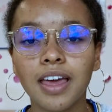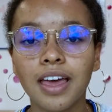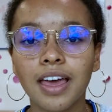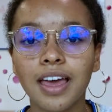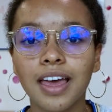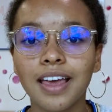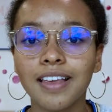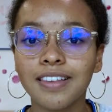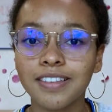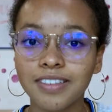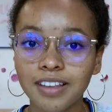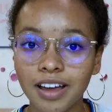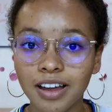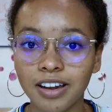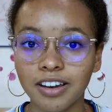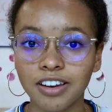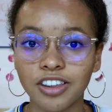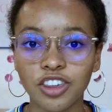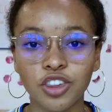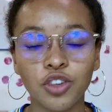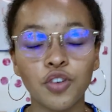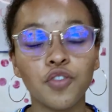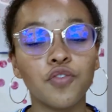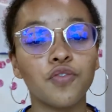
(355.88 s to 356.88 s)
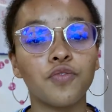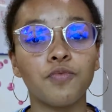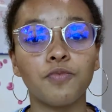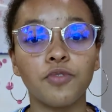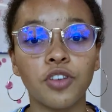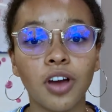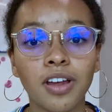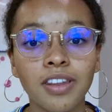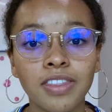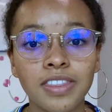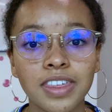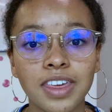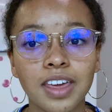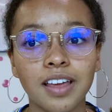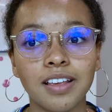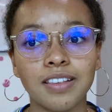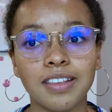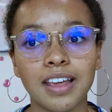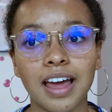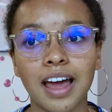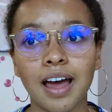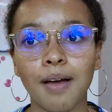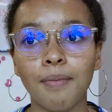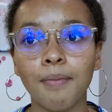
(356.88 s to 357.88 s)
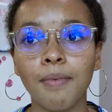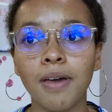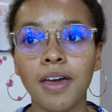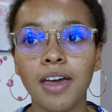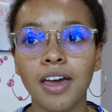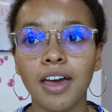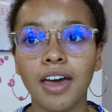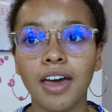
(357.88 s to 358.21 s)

is done. You've done the exam.